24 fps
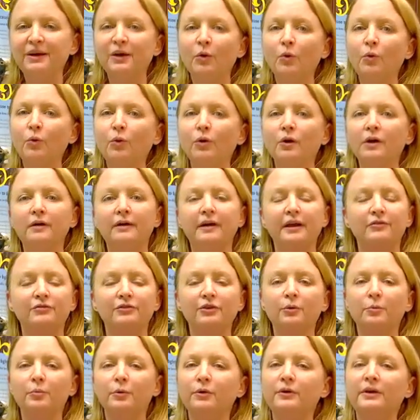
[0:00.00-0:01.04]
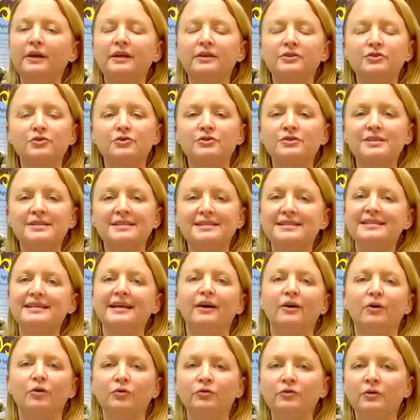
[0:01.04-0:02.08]
or if your bird injures
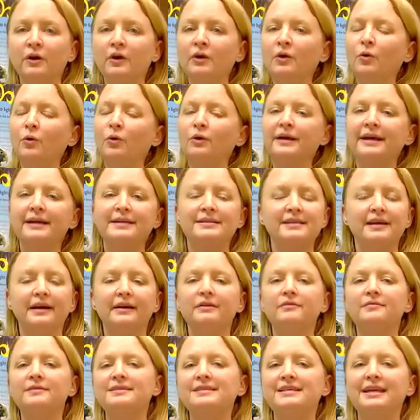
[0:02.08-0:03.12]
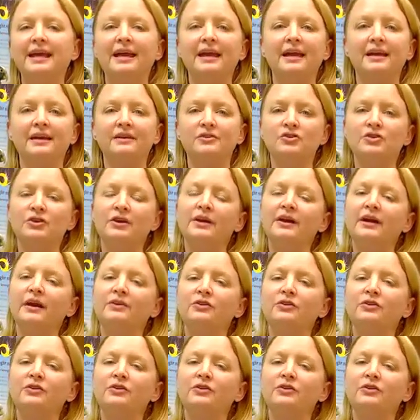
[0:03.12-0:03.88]
itself or gets out of his cage,